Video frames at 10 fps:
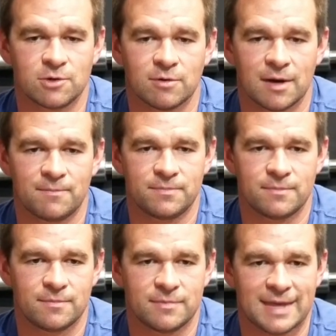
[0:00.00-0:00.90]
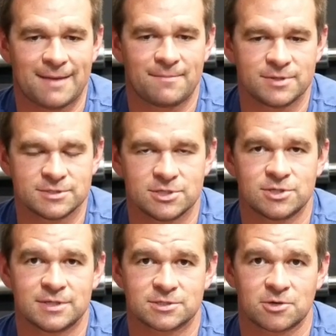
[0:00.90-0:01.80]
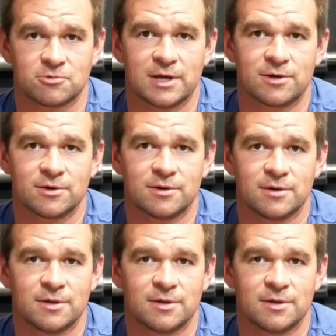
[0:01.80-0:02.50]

up, that position is a greater